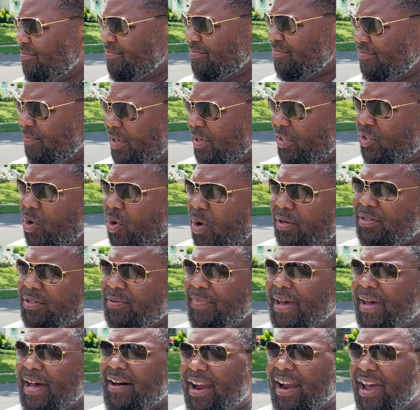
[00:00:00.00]
We talked
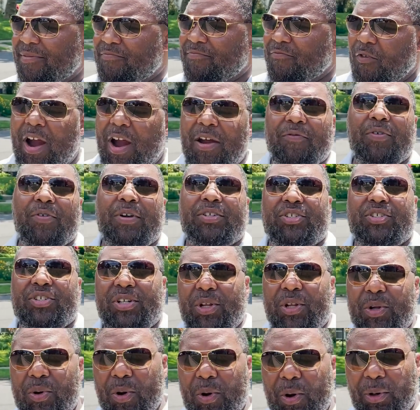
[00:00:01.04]
about, I referenced a
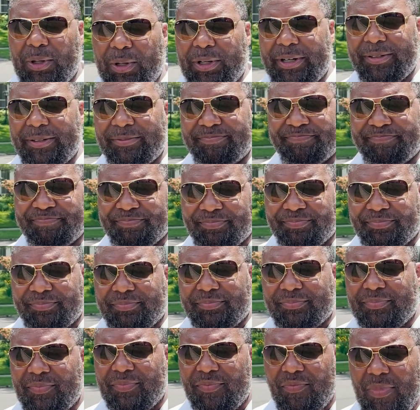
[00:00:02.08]
little earlier,
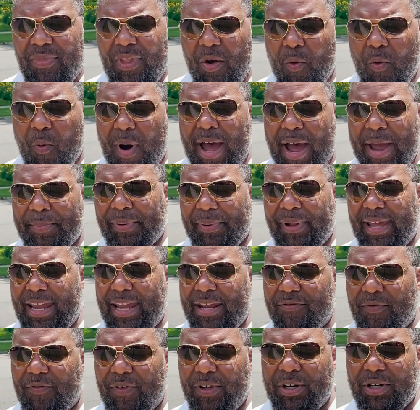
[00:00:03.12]
why
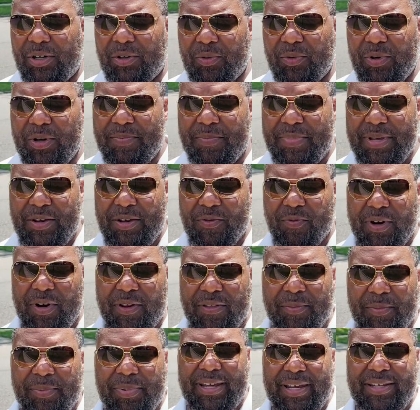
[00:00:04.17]
Plainfield would be one of
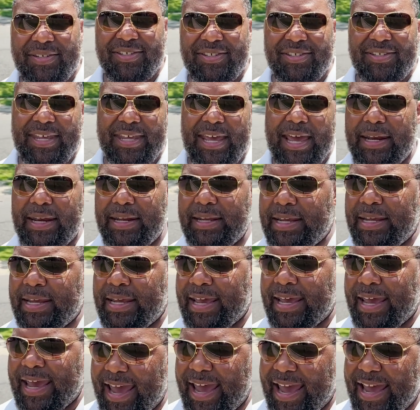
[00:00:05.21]
the places that
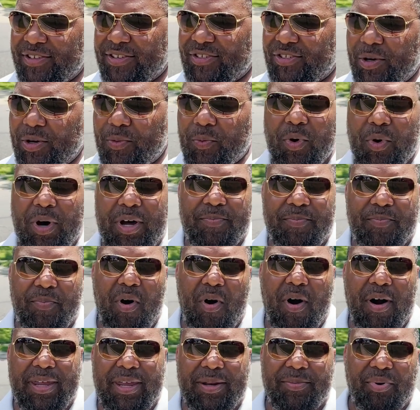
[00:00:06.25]
has somewhat
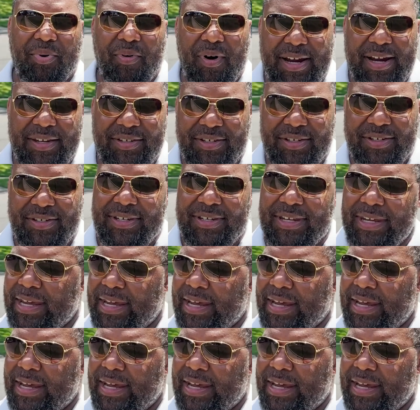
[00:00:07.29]
bargain prices.